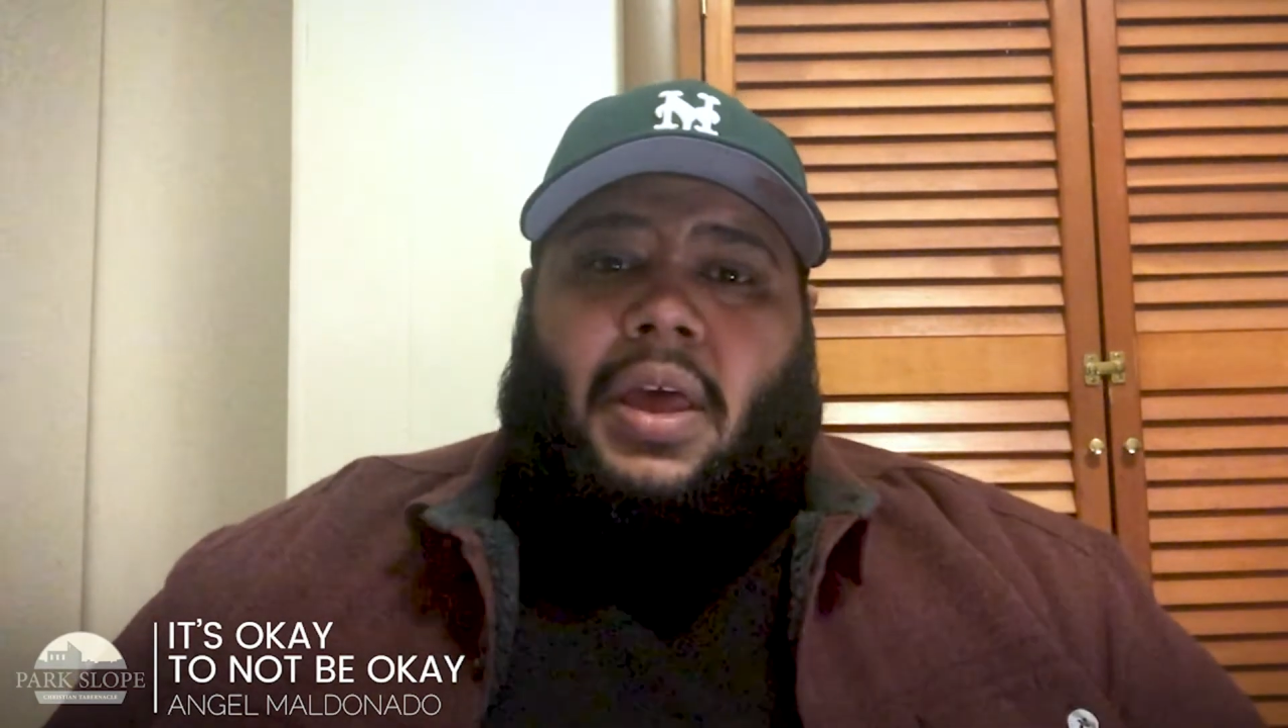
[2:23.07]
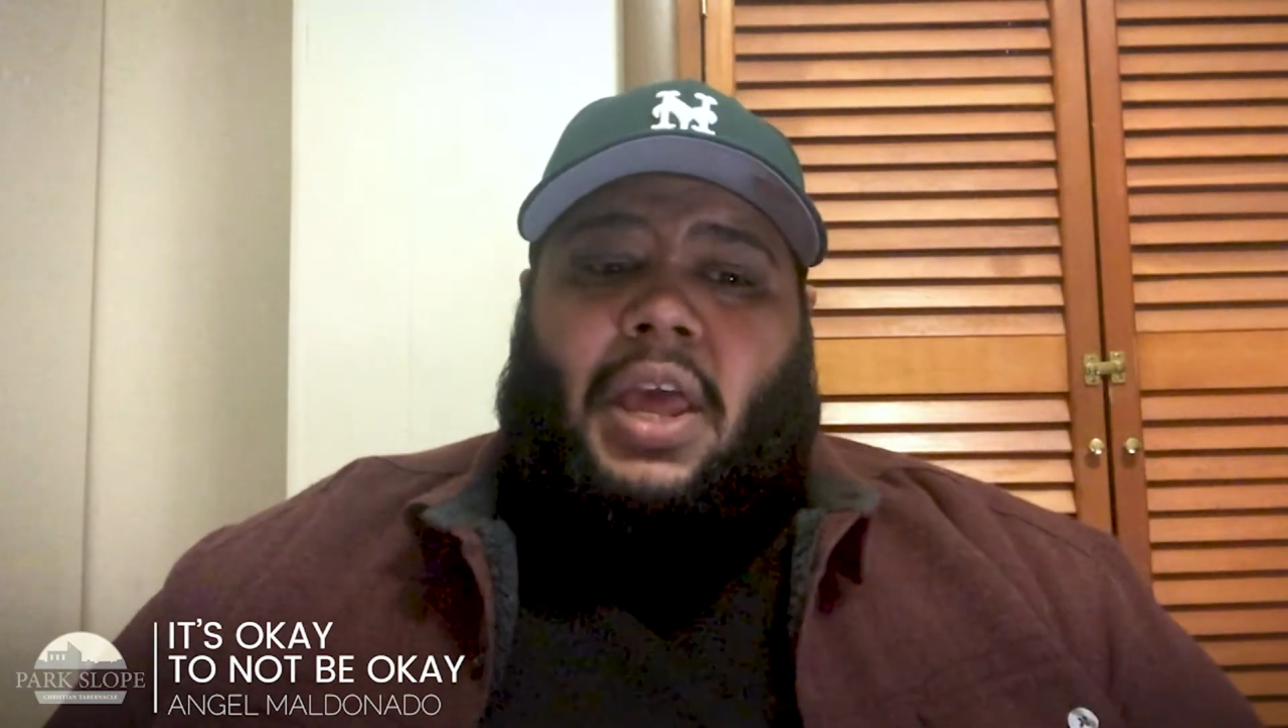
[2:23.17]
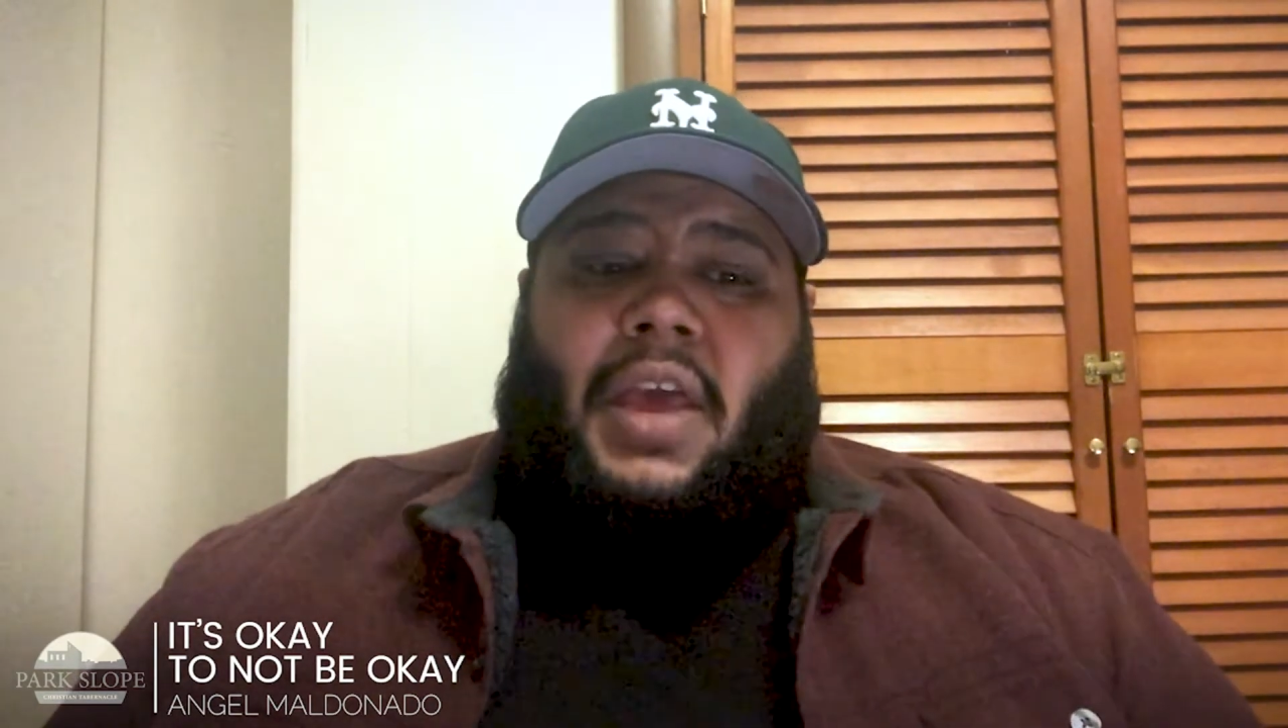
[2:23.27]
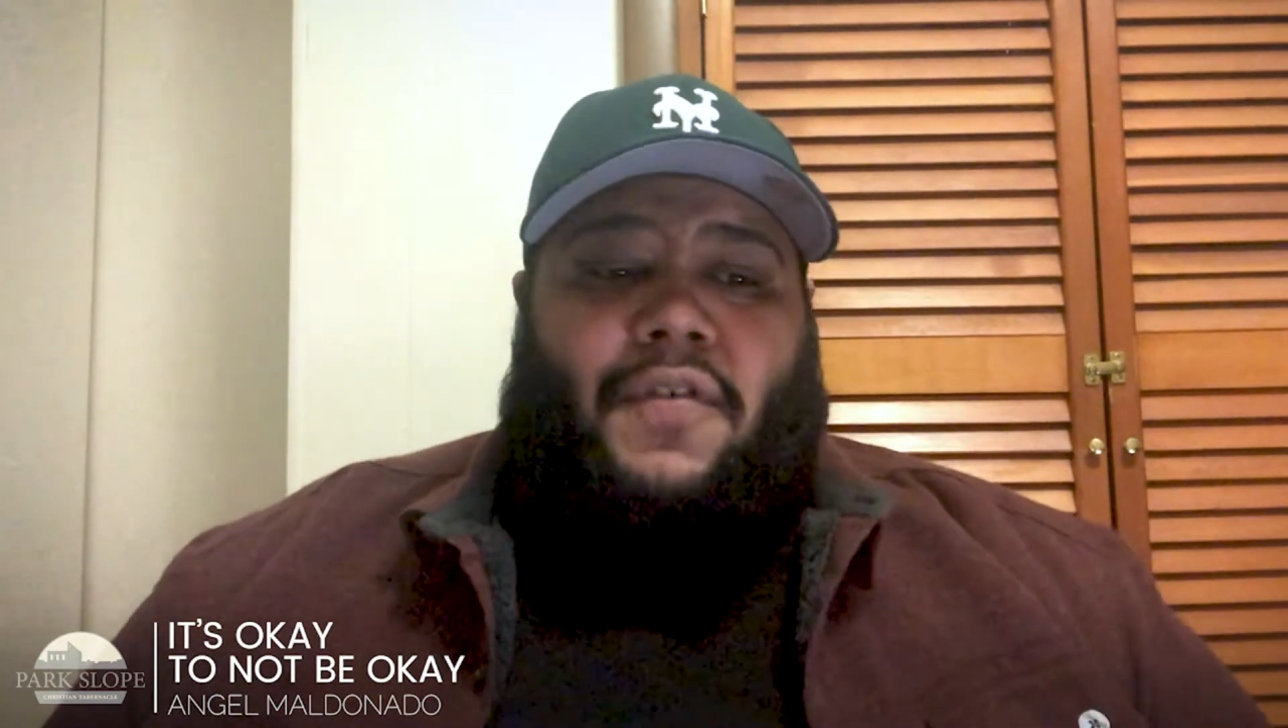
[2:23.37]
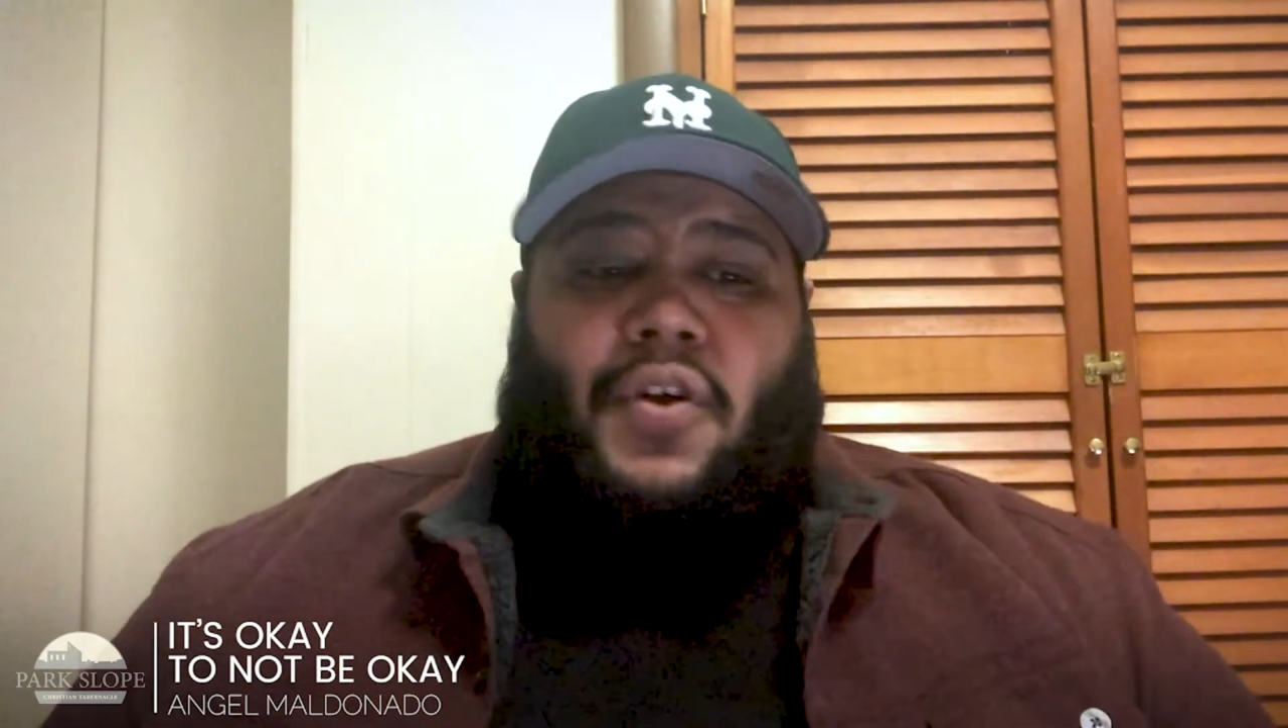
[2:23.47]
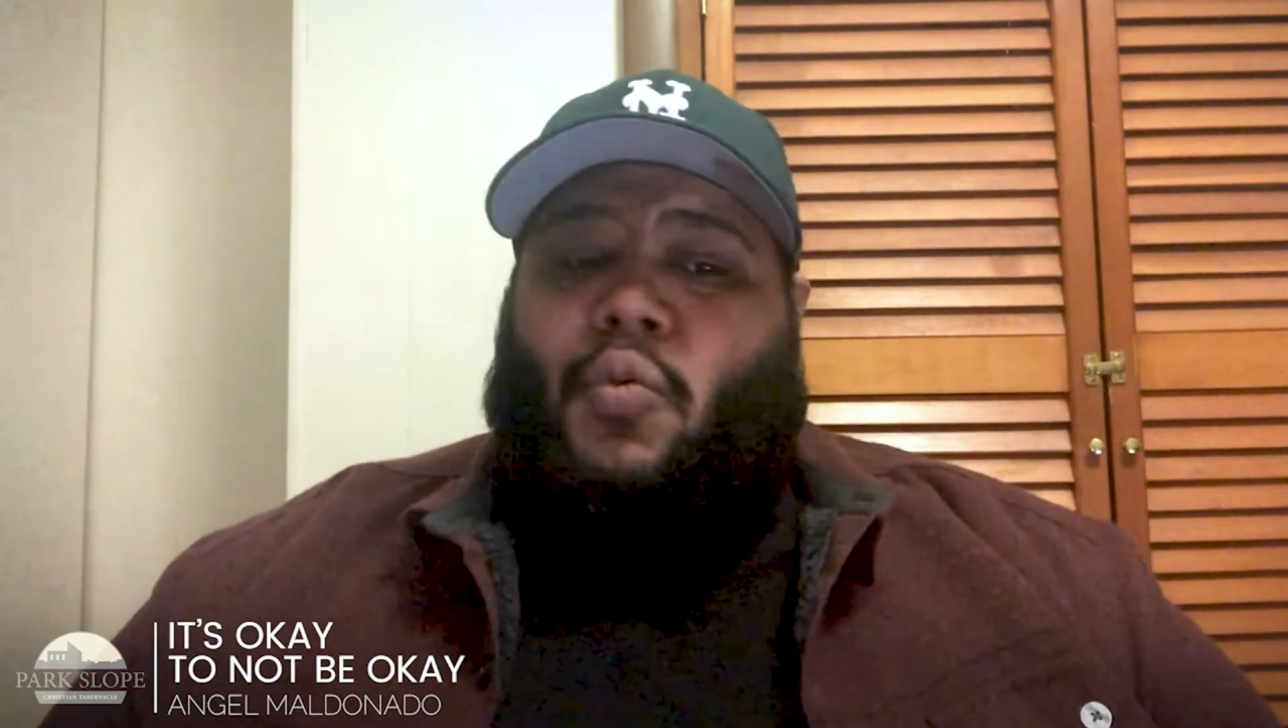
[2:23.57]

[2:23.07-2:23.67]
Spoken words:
If you're